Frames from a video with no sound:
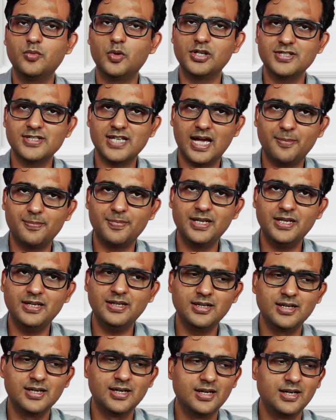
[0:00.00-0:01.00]
what is
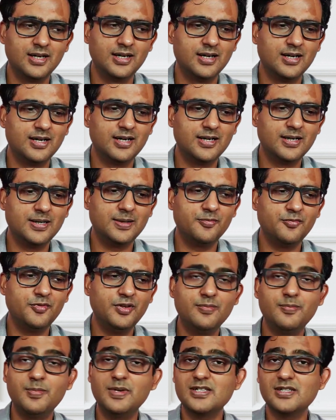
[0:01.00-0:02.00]
happening, Uh,
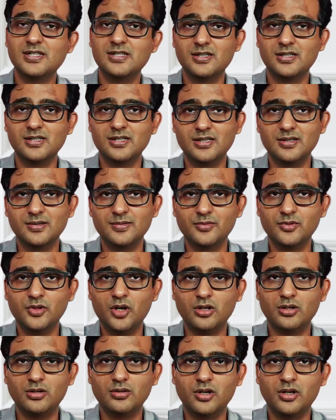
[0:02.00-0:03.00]
we must uh,
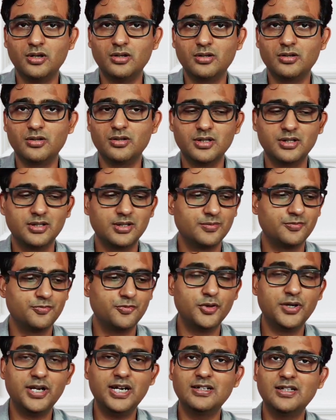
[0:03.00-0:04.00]
not not uh,
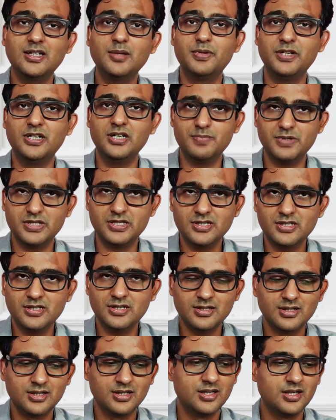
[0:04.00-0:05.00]
forget the bigger picture.
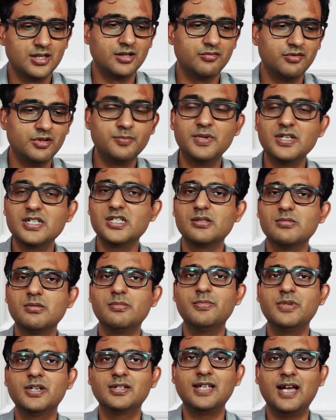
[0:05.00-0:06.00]
We must
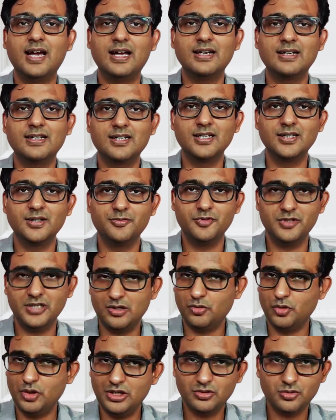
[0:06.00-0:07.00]
remember that uh, we are
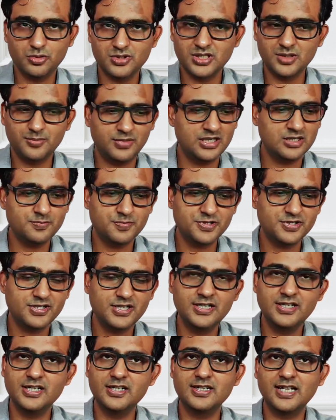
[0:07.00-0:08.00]
going through some
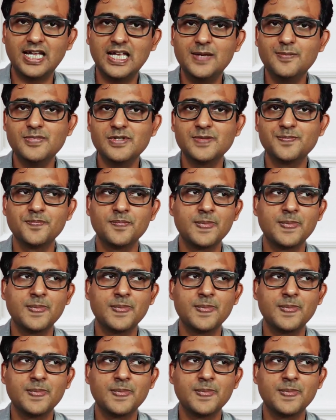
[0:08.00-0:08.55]
unprecedented times,